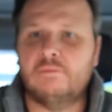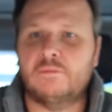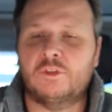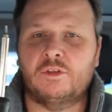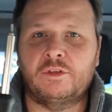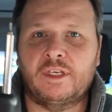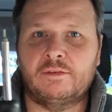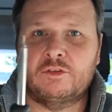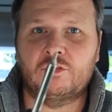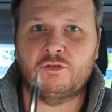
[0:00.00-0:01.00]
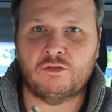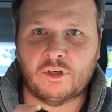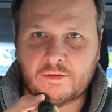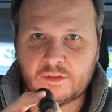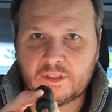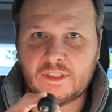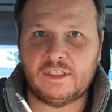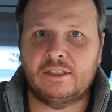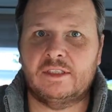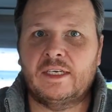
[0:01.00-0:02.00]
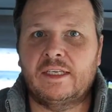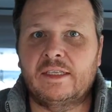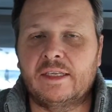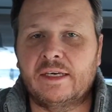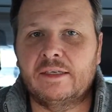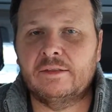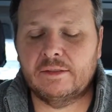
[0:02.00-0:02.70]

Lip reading: just on the end of a screwdriver because it's easier to get in there.